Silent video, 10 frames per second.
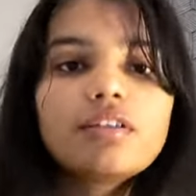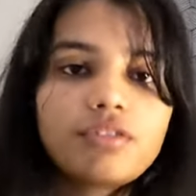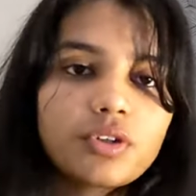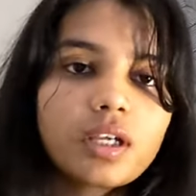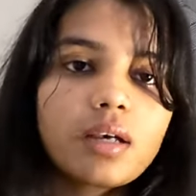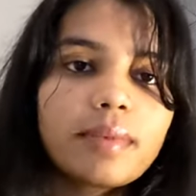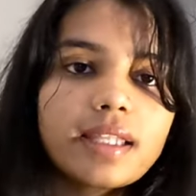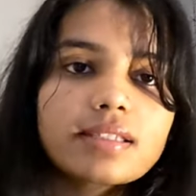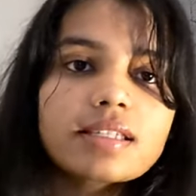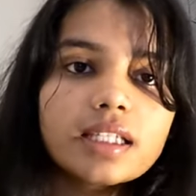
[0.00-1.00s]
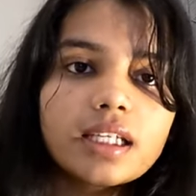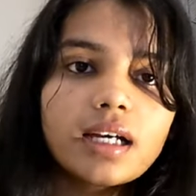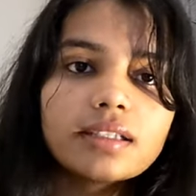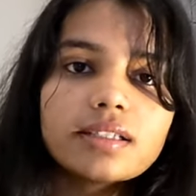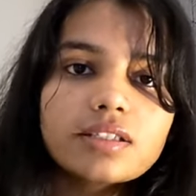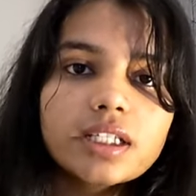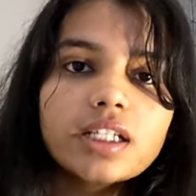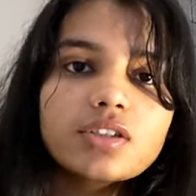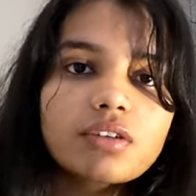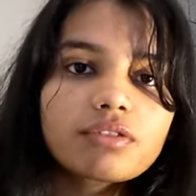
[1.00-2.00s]
if you come and see other
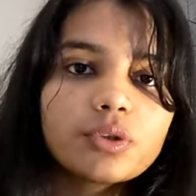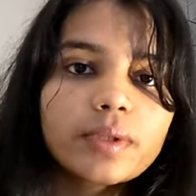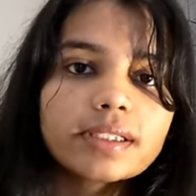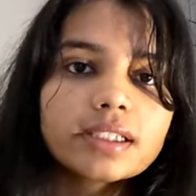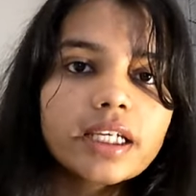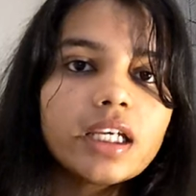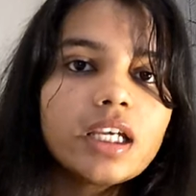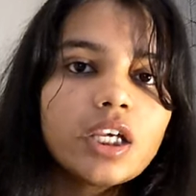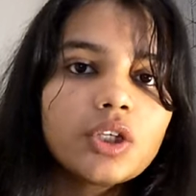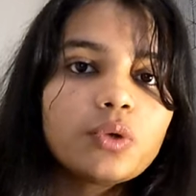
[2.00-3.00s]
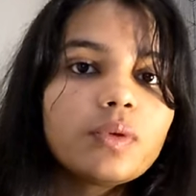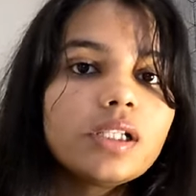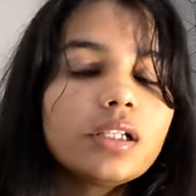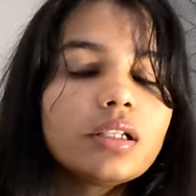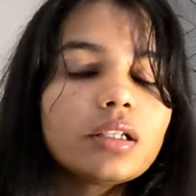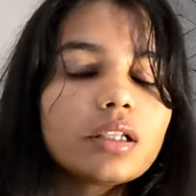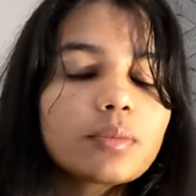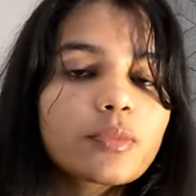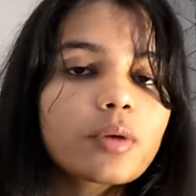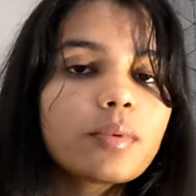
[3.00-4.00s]
states of usa you will
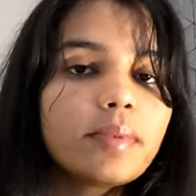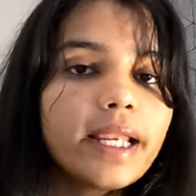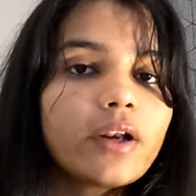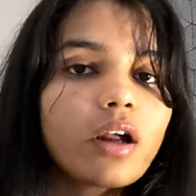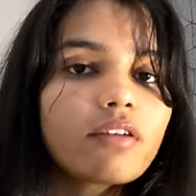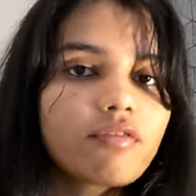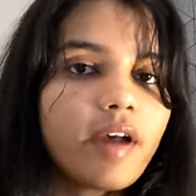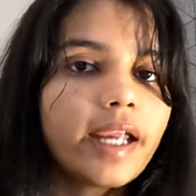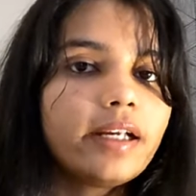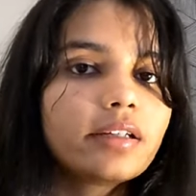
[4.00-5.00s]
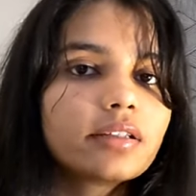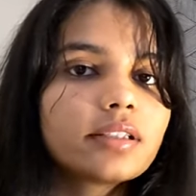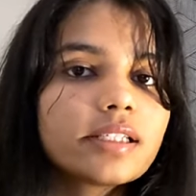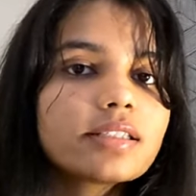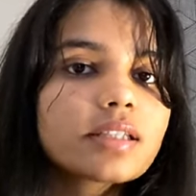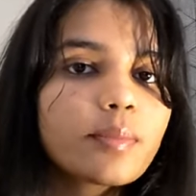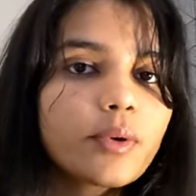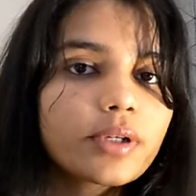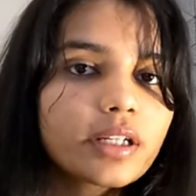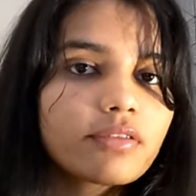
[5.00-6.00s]
probably not find this
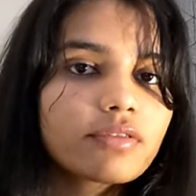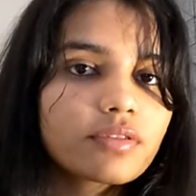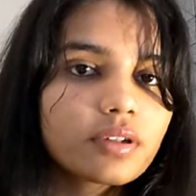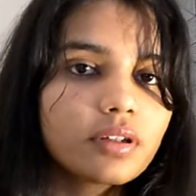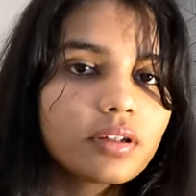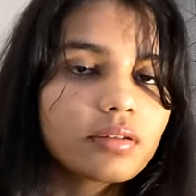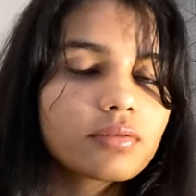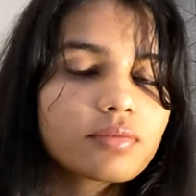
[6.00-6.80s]
supportive uh,